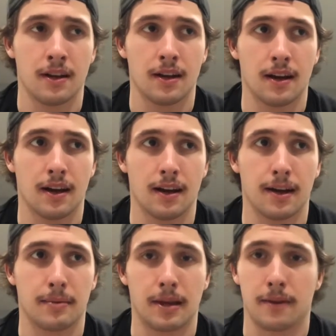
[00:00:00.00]

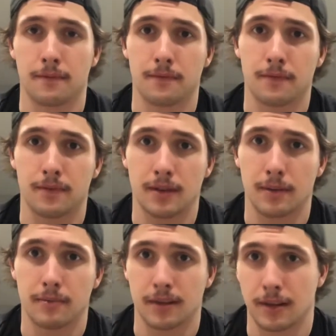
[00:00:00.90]
and
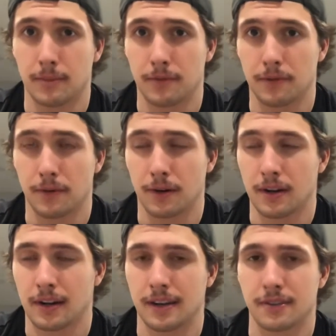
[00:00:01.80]
the number 4
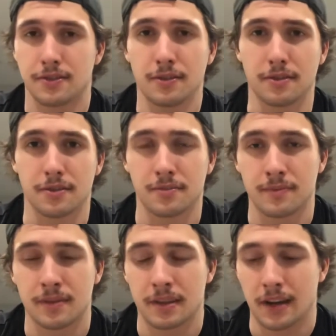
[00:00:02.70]
and then soles.
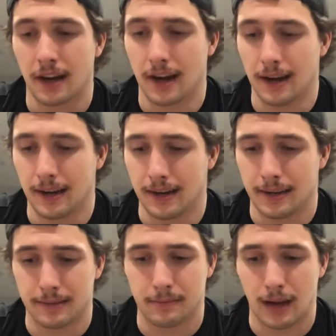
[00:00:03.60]

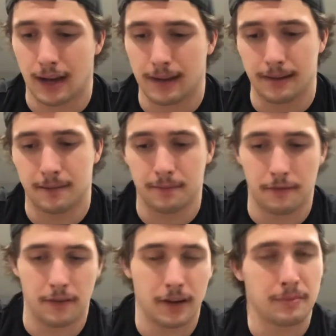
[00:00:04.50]
I am
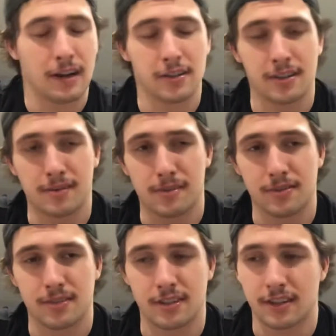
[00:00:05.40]
very passionate about
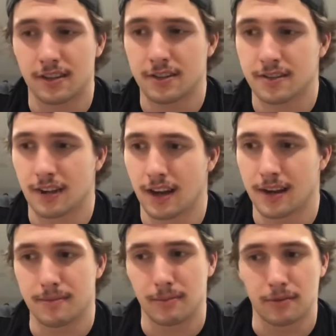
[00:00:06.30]
sneakers.
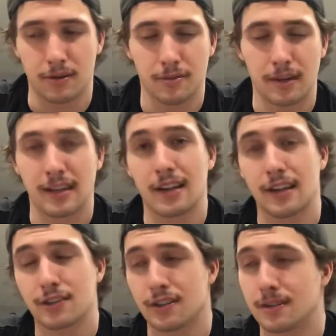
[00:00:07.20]
I'm growing my
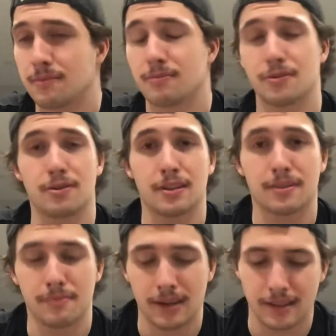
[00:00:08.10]
collection. Majority of my